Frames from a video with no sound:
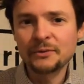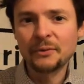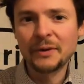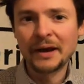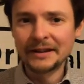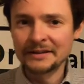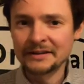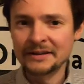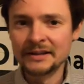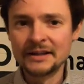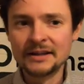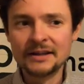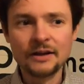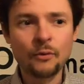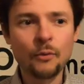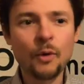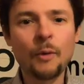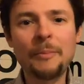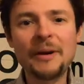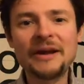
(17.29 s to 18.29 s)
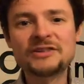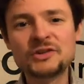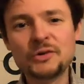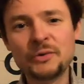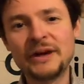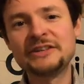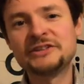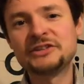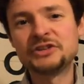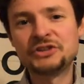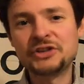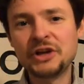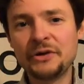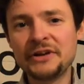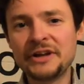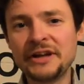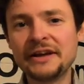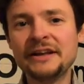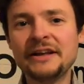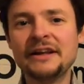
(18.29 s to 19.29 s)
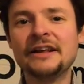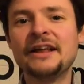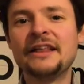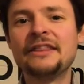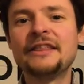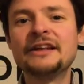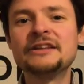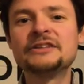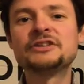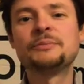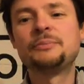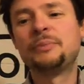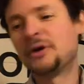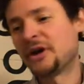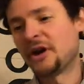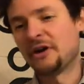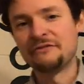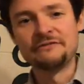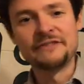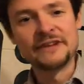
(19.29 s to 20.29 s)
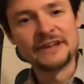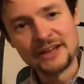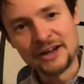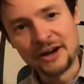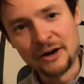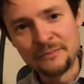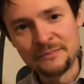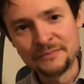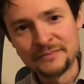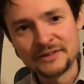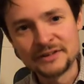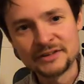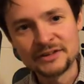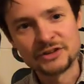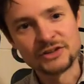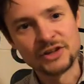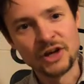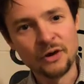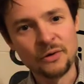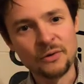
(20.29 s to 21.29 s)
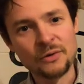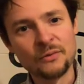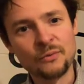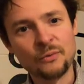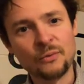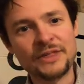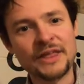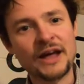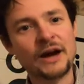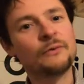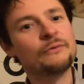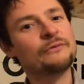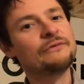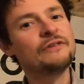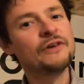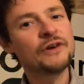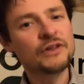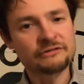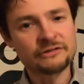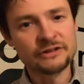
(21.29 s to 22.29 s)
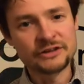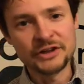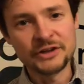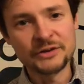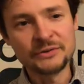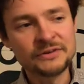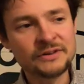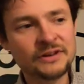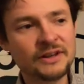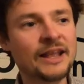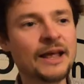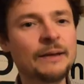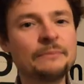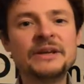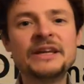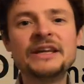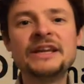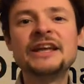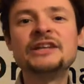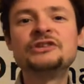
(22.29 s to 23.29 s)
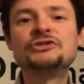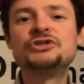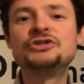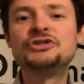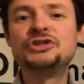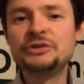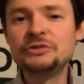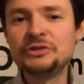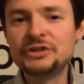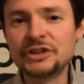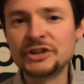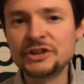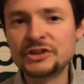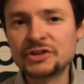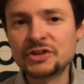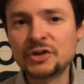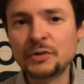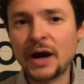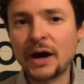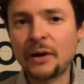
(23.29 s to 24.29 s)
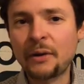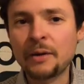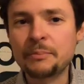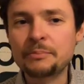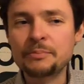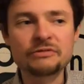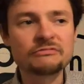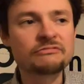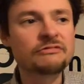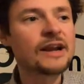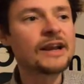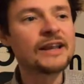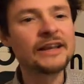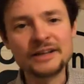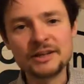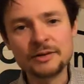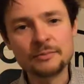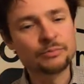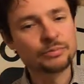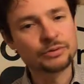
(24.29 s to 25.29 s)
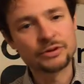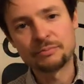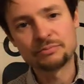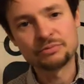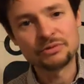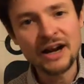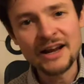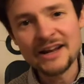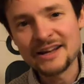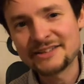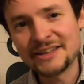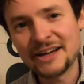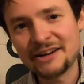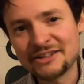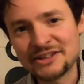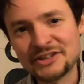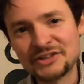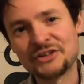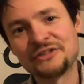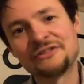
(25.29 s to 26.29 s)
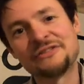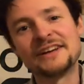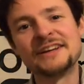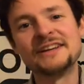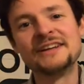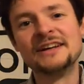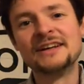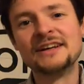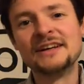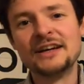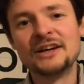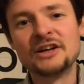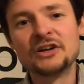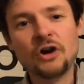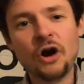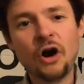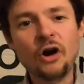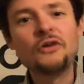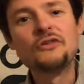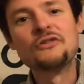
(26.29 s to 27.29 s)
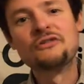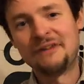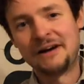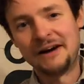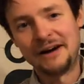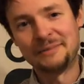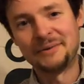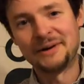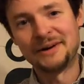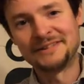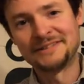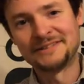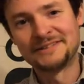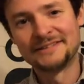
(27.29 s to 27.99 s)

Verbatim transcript: Well, what better way to show you than to put it on video. So without further ado, let me introduce you to our brilliant proprietary stuffing, coil fibre.